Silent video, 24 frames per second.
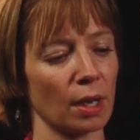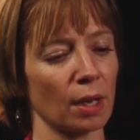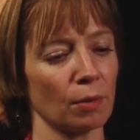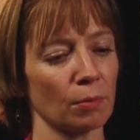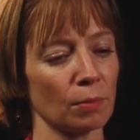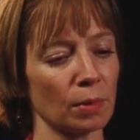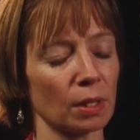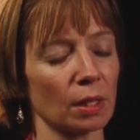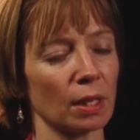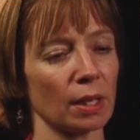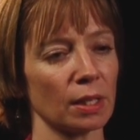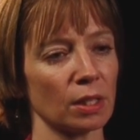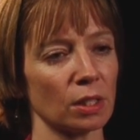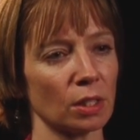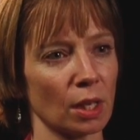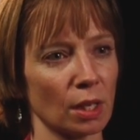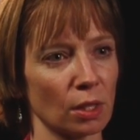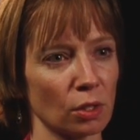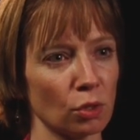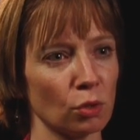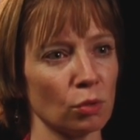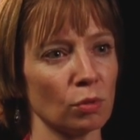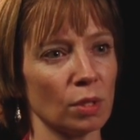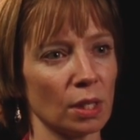I realized I
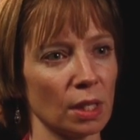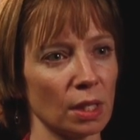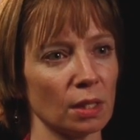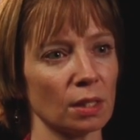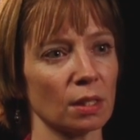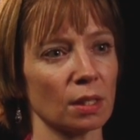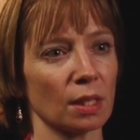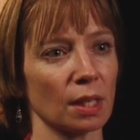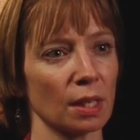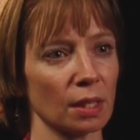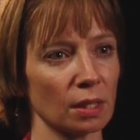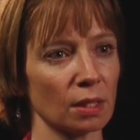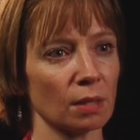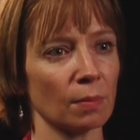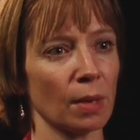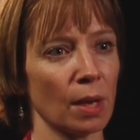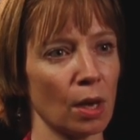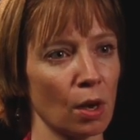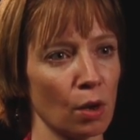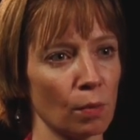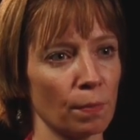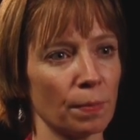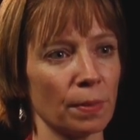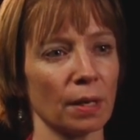do need to get some
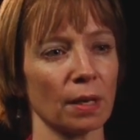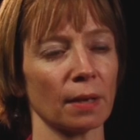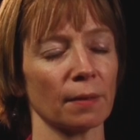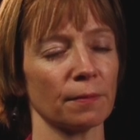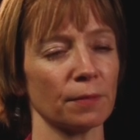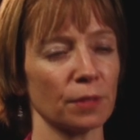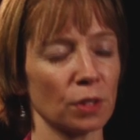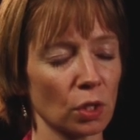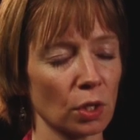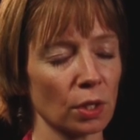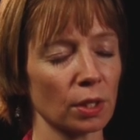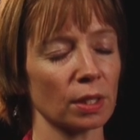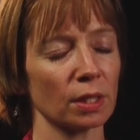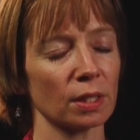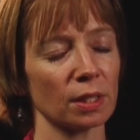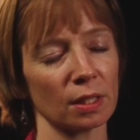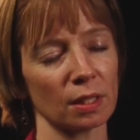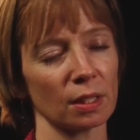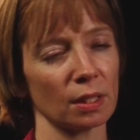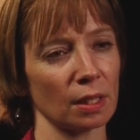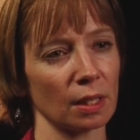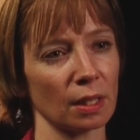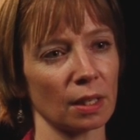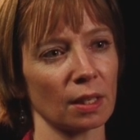help and I've started
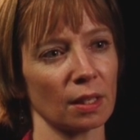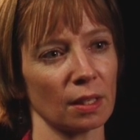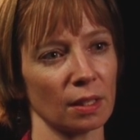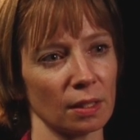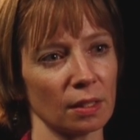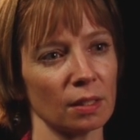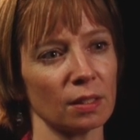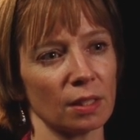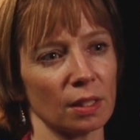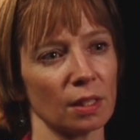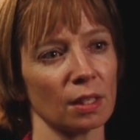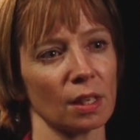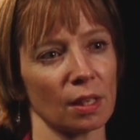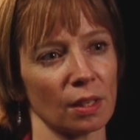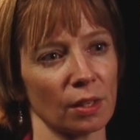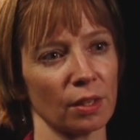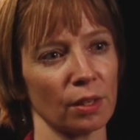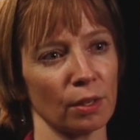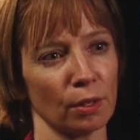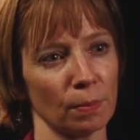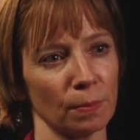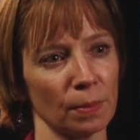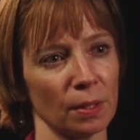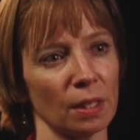seeing, seeking
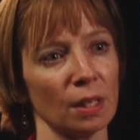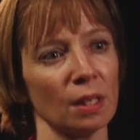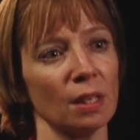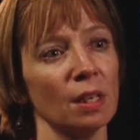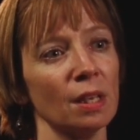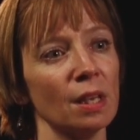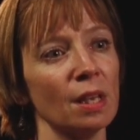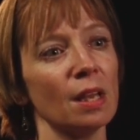therapy.